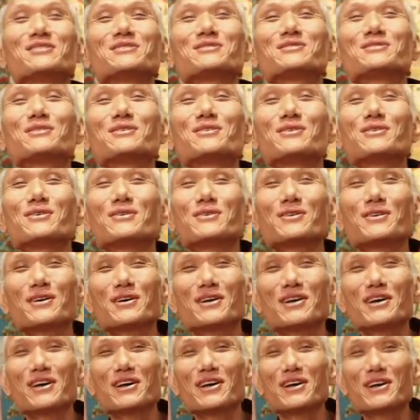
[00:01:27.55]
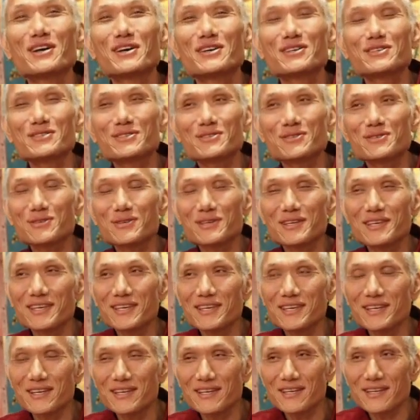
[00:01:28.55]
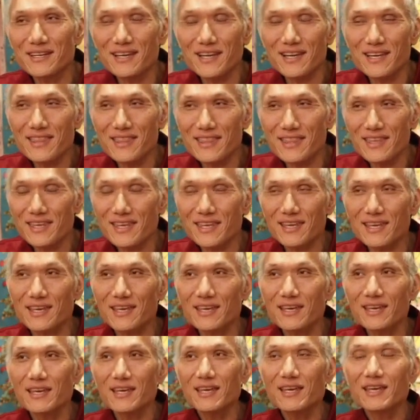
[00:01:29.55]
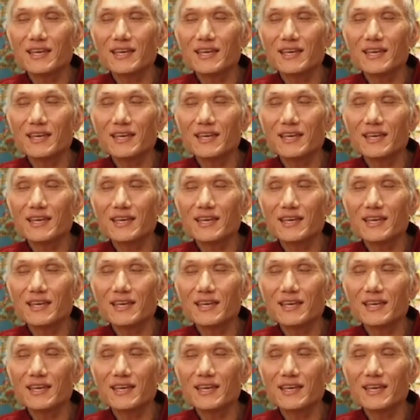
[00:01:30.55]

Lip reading: So here I think